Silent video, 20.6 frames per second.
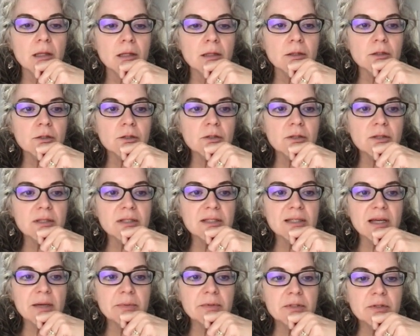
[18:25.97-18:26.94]
So the
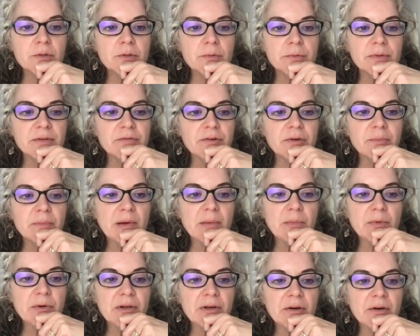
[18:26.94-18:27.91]
steps to read from
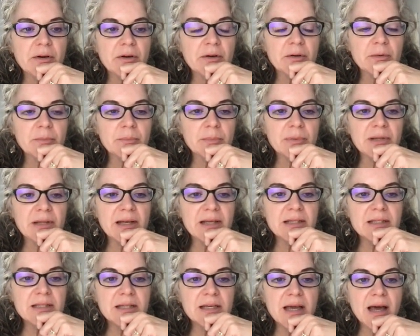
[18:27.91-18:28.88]
memory are:
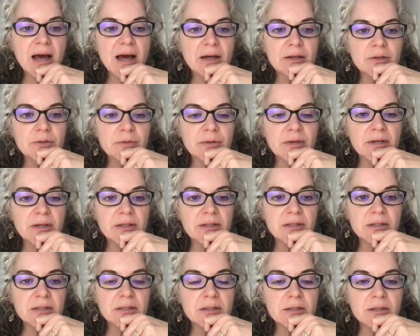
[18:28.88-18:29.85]
place the
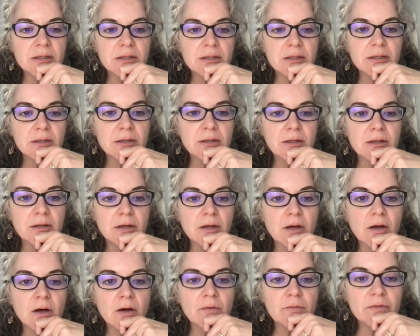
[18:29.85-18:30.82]
address
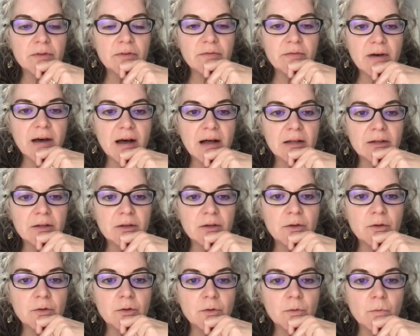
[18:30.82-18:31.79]
of the
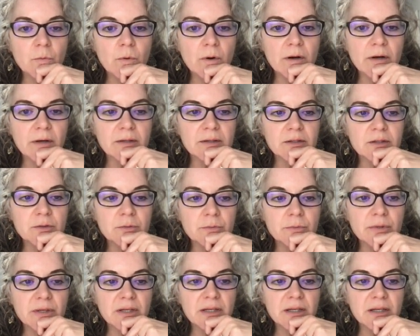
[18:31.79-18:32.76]
value you want to
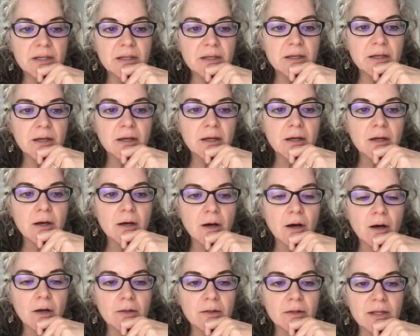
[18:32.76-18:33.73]
read
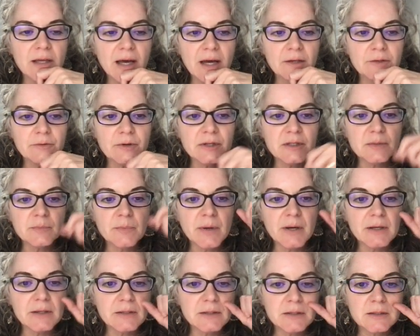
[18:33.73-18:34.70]
on the address
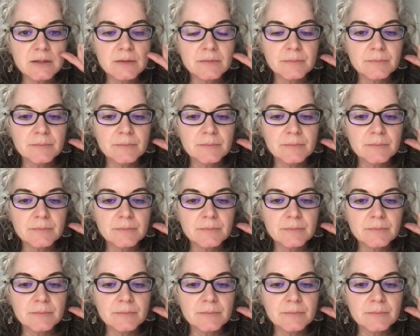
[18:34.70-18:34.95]
bus.